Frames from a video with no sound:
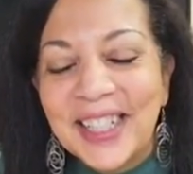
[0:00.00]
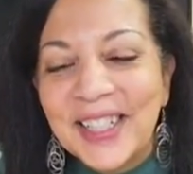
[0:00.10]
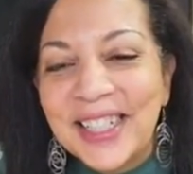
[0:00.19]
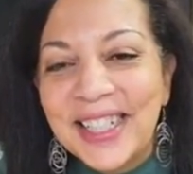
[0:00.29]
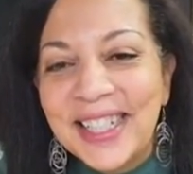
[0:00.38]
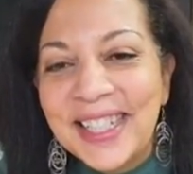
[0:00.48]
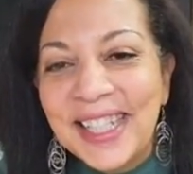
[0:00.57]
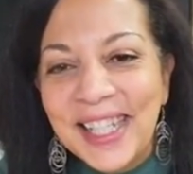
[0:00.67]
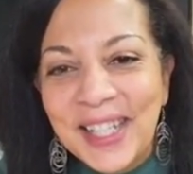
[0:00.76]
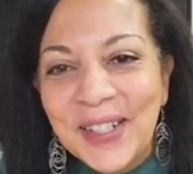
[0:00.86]
Good to
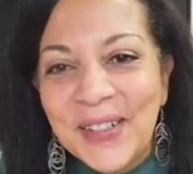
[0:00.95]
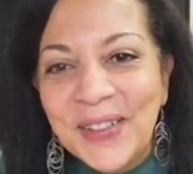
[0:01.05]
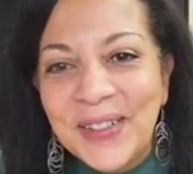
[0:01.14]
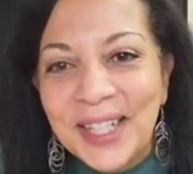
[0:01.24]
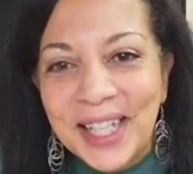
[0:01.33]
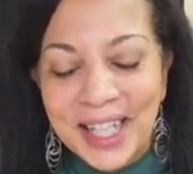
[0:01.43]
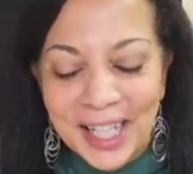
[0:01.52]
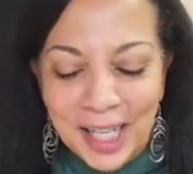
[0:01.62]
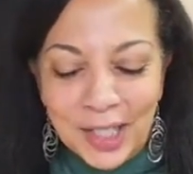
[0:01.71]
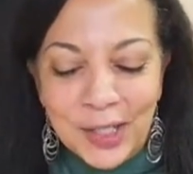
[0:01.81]
see you.
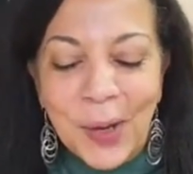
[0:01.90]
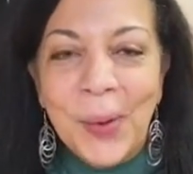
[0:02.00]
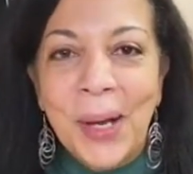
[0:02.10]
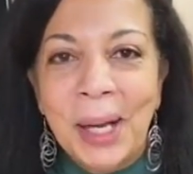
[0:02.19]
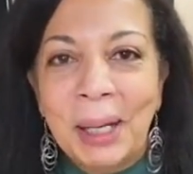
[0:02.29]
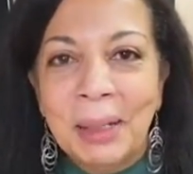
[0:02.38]
So